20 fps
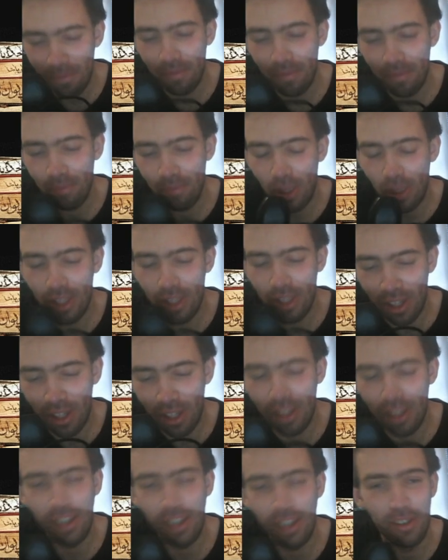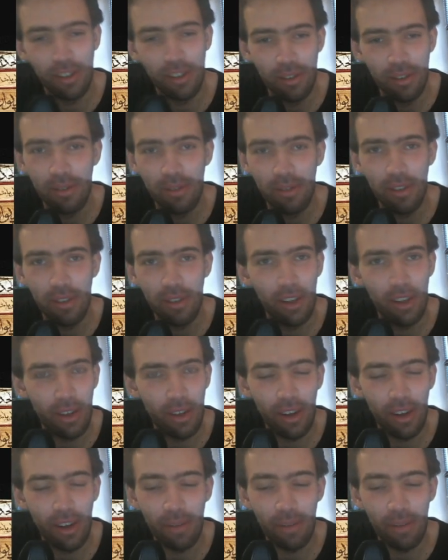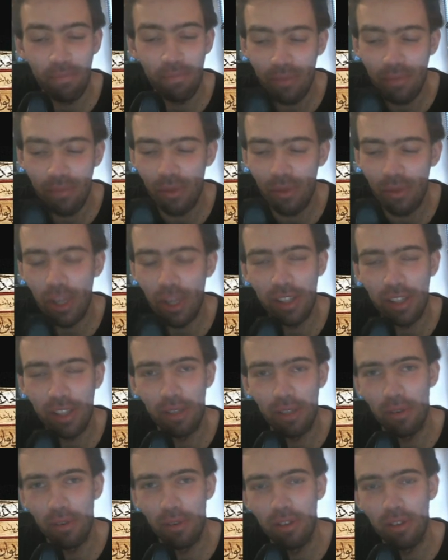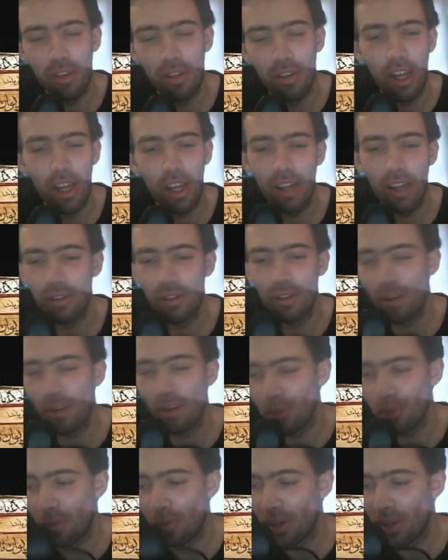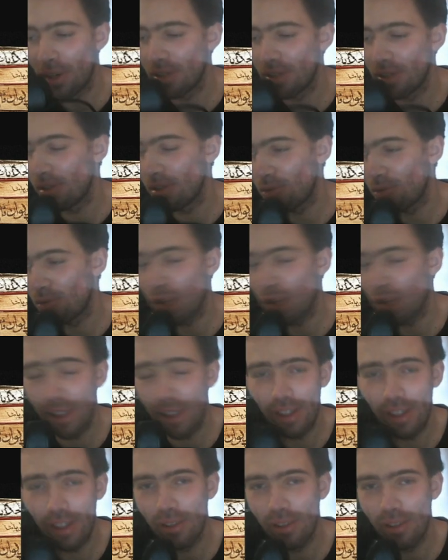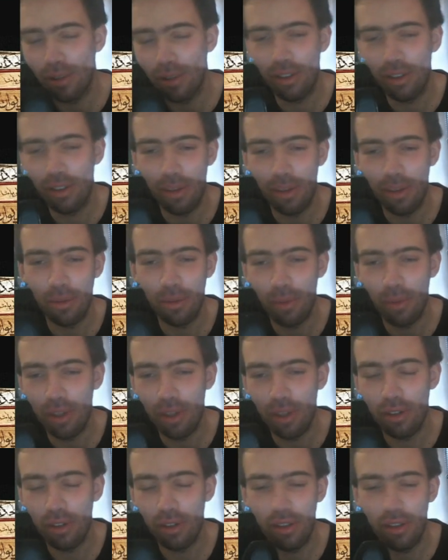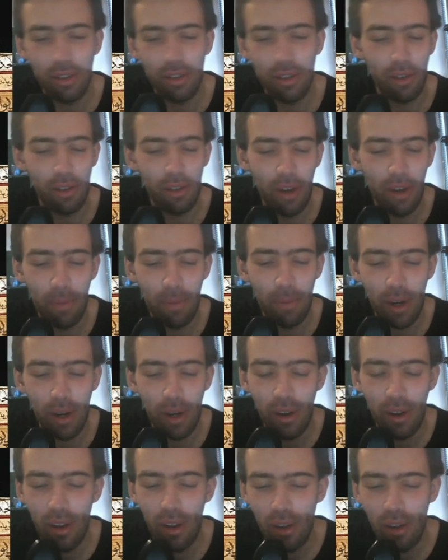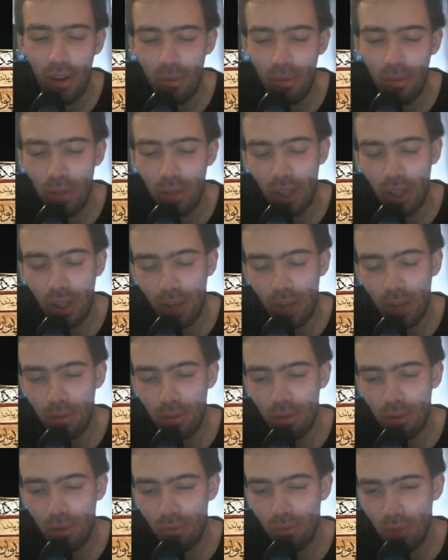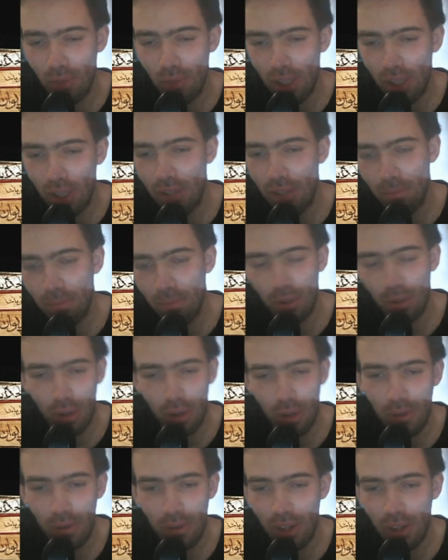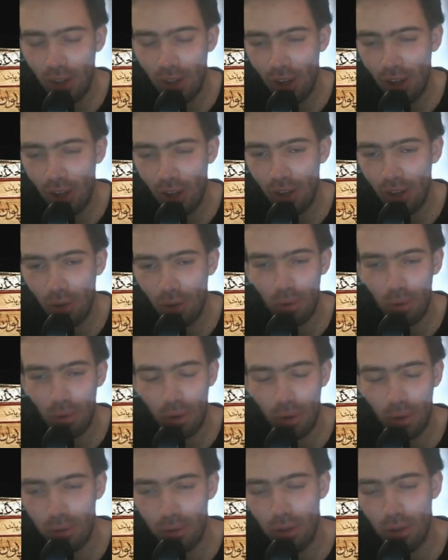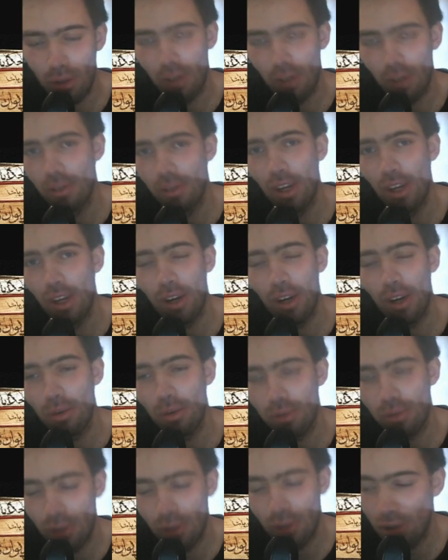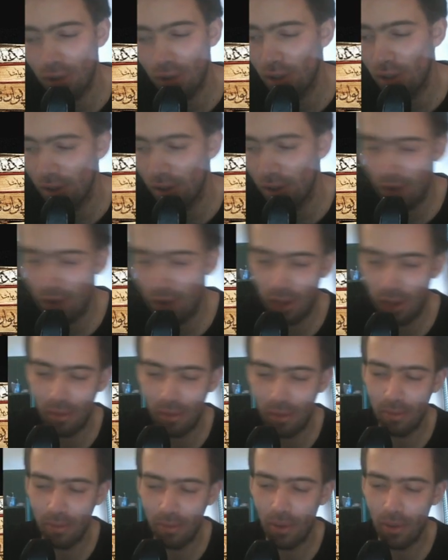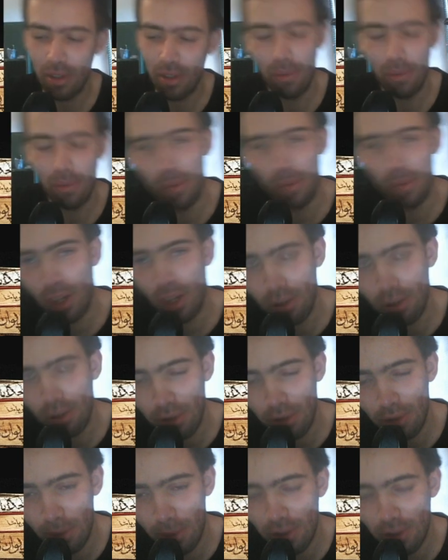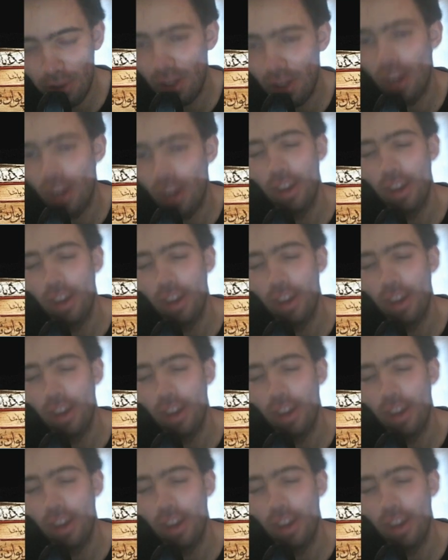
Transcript: politically uh, relative today in terms of what is trendy, in terms of what is on Instagram. But when it comes to really preserving a whole culture and a whole tradition in, for example, my country, Bosnia,